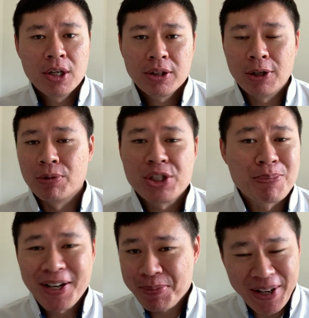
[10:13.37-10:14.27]
Now, it's
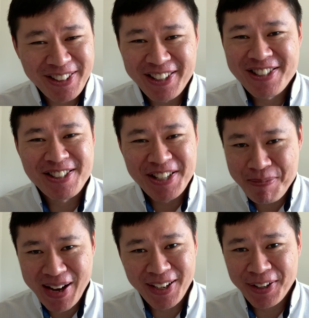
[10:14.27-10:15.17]
much better than sitting
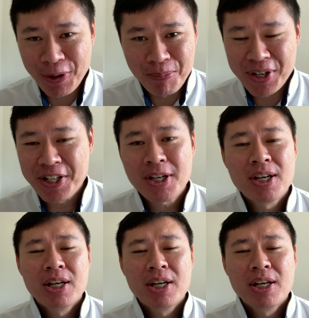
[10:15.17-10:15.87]
back and complaining.